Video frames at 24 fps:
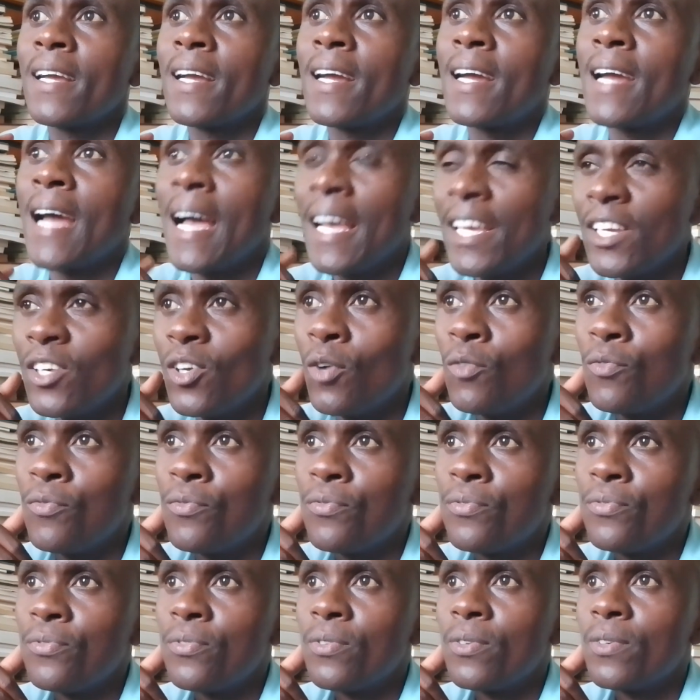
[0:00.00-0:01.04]
kind
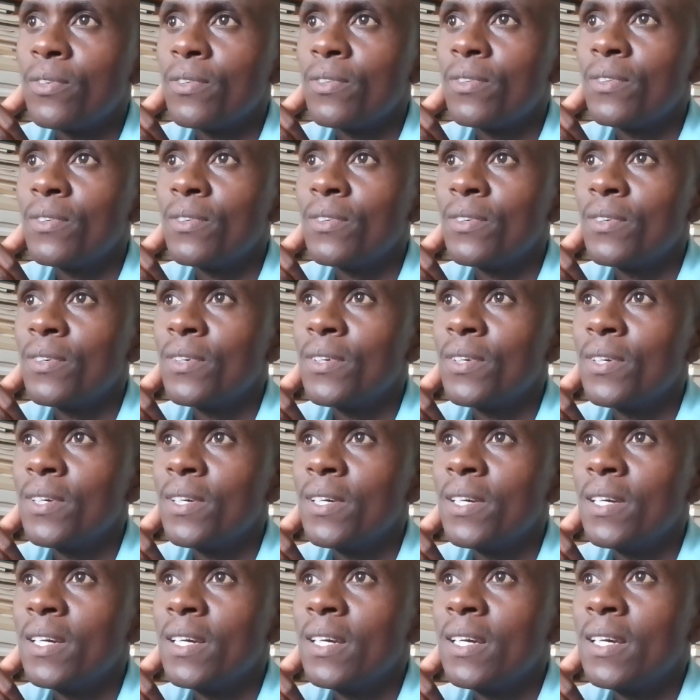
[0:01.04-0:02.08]
of
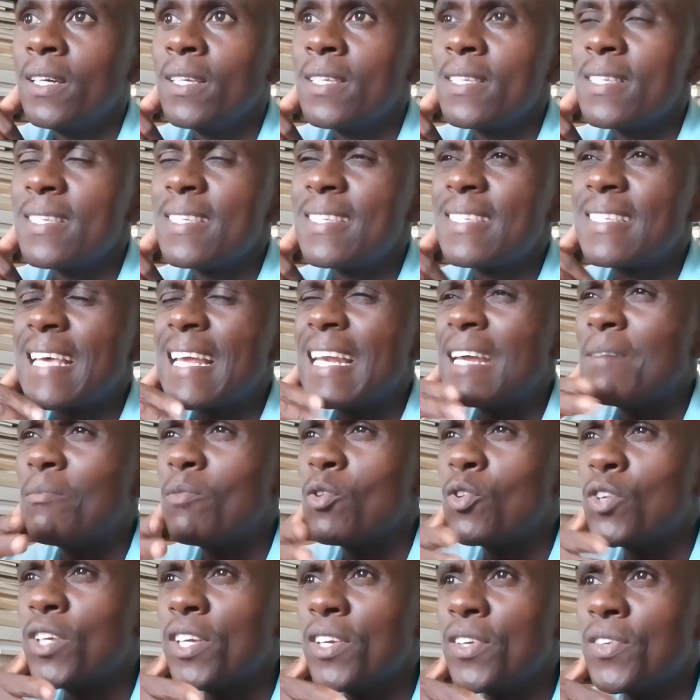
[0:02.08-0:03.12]

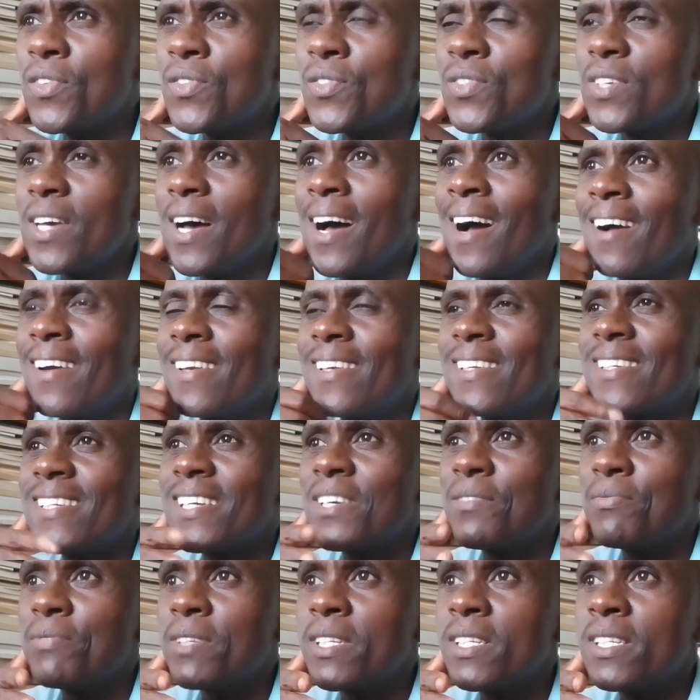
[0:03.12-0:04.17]
ceremonies,
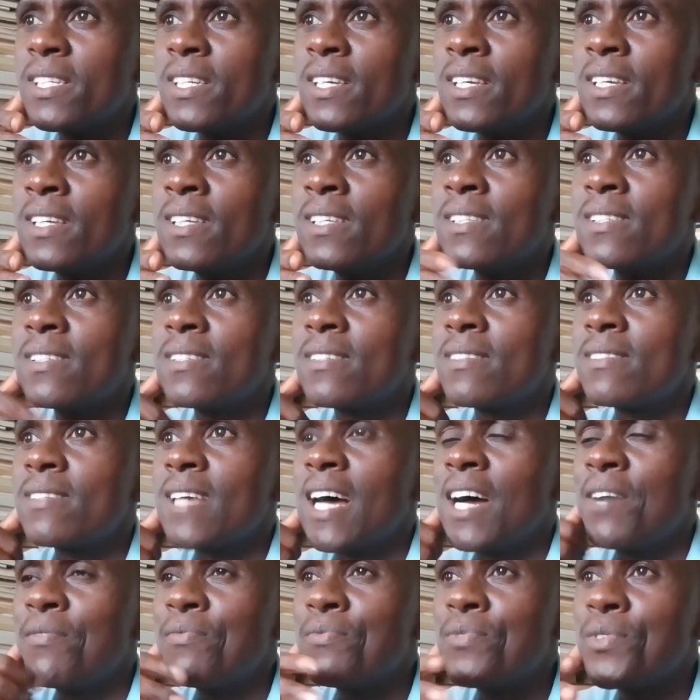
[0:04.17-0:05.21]
activities,
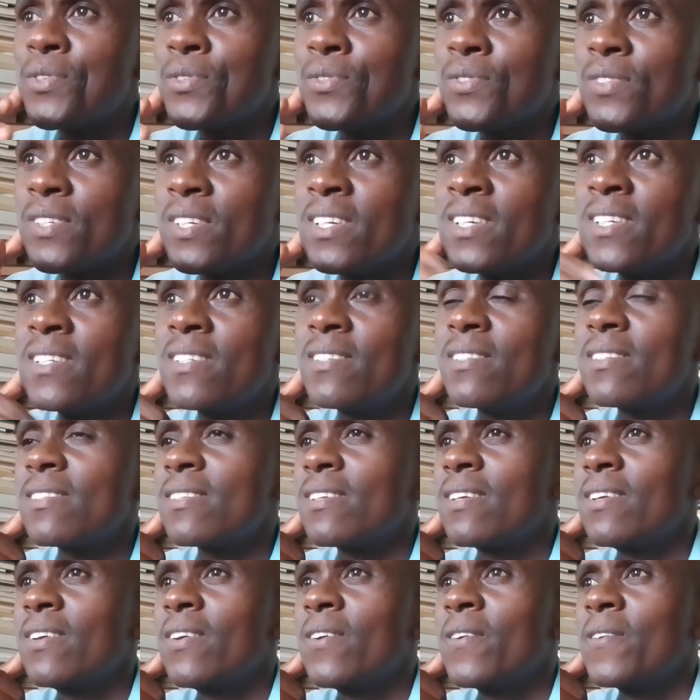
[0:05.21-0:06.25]

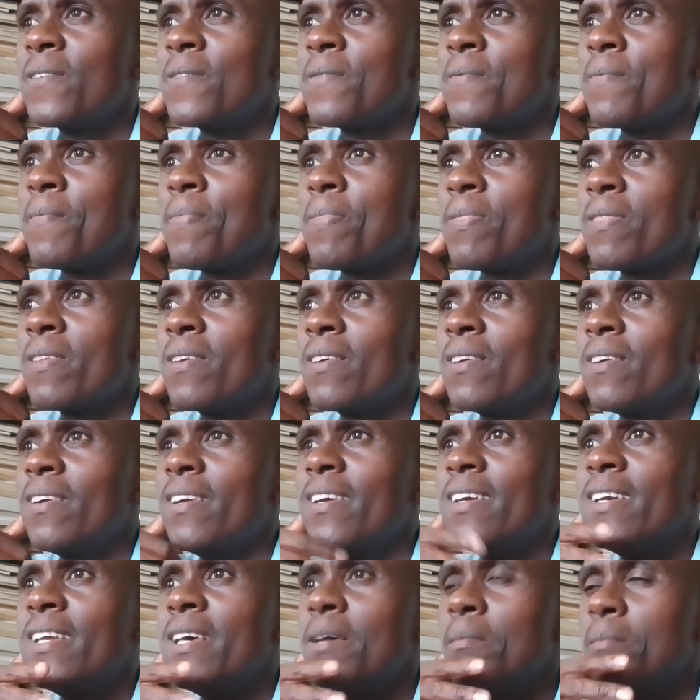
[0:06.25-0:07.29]
services,
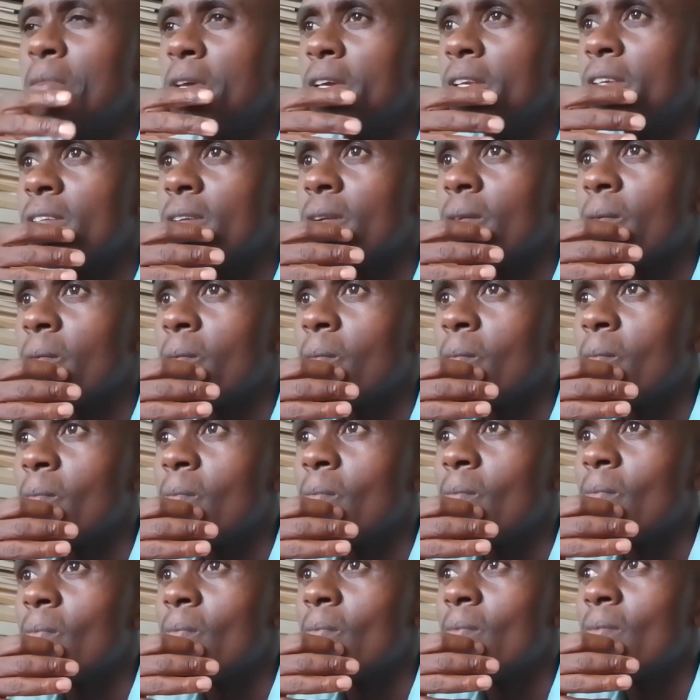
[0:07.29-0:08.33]
name it?
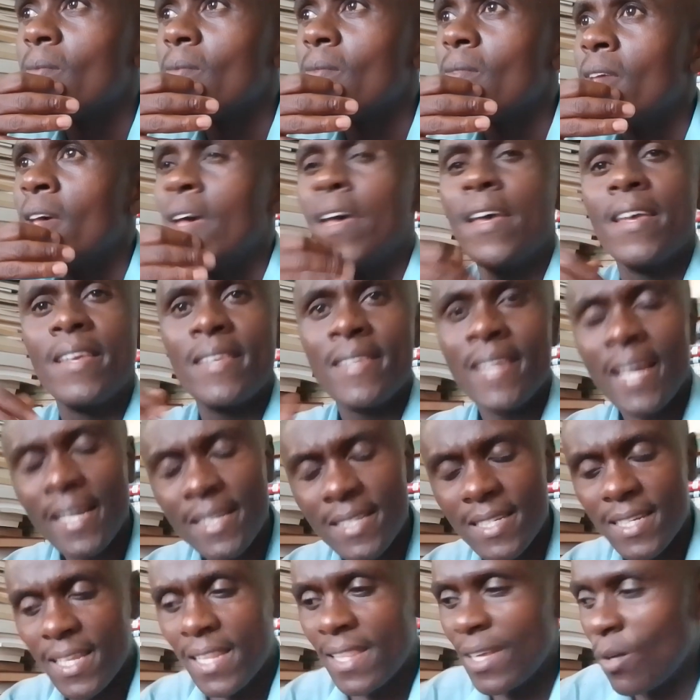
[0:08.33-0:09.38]

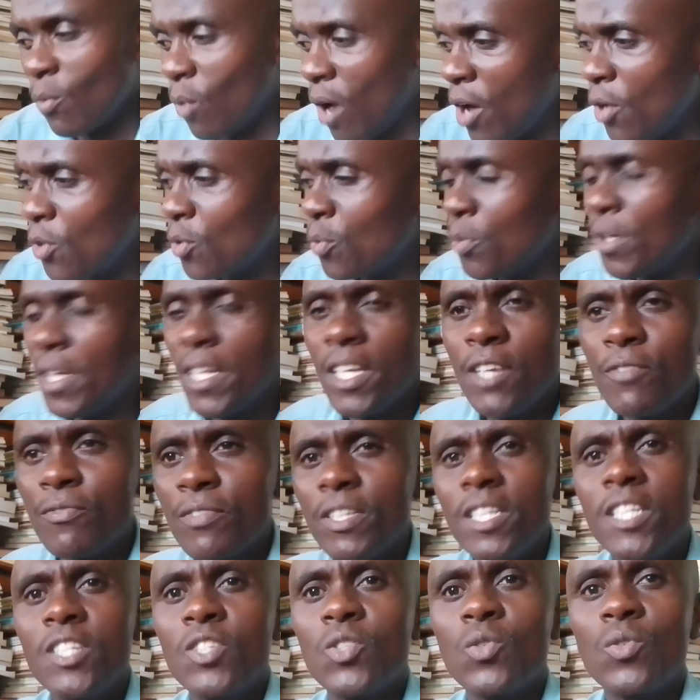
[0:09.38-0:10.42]
Yet the world we live
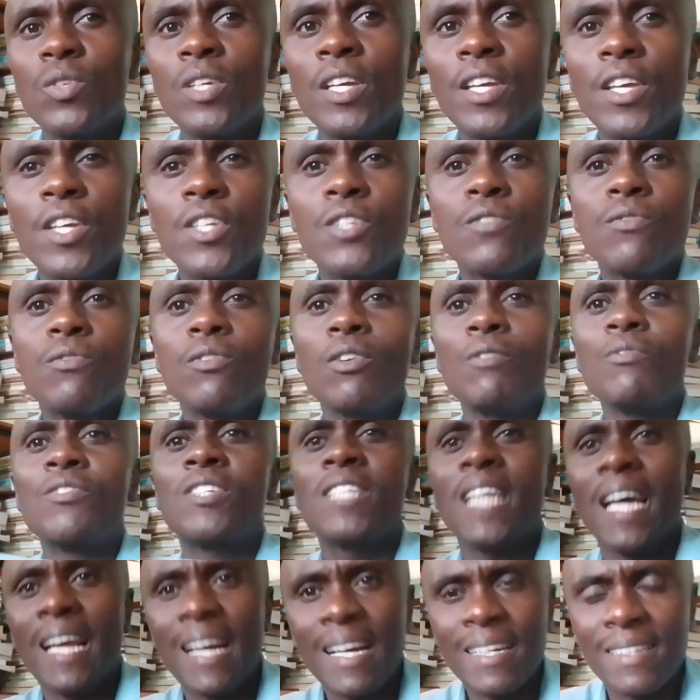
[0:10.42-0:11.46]
in today is full of
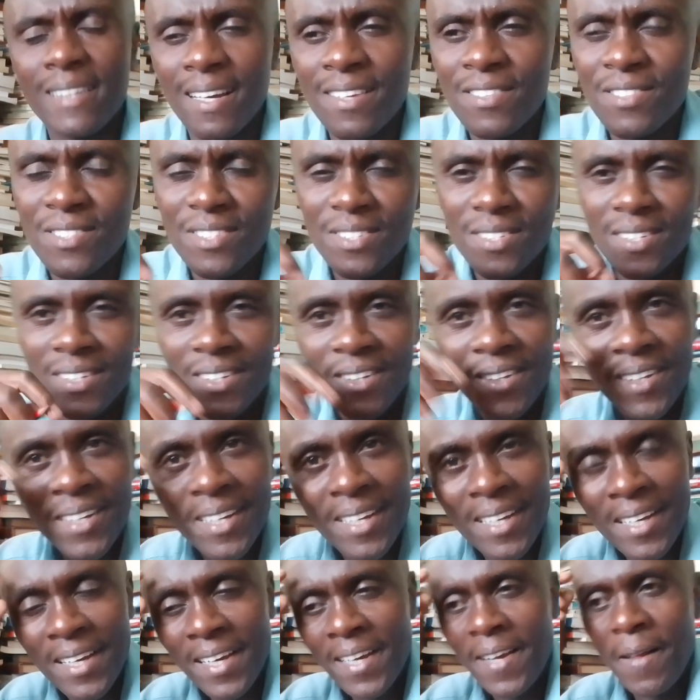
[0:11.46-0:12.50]
charlatans
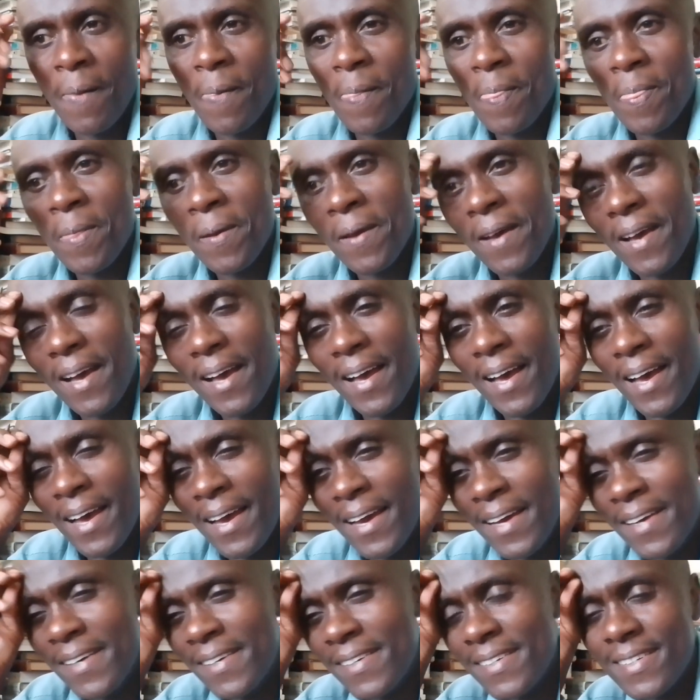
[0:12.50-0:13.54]

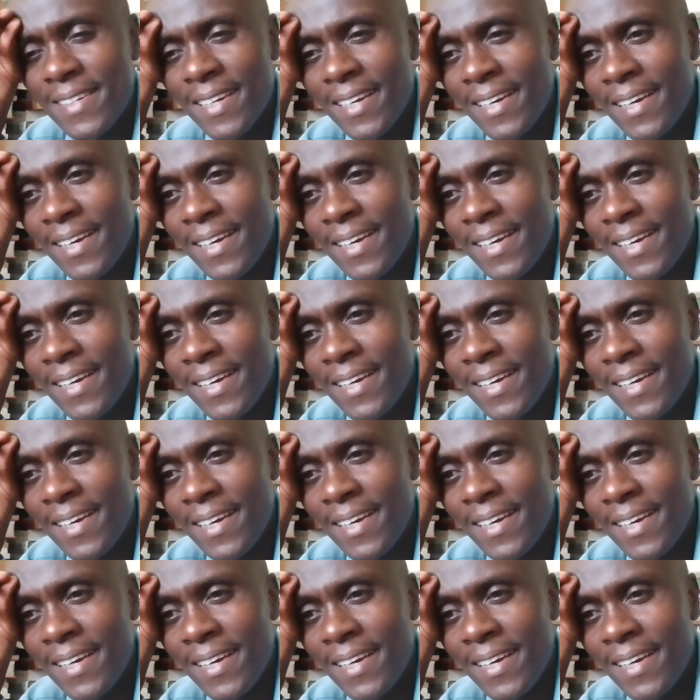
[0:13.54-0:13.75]
and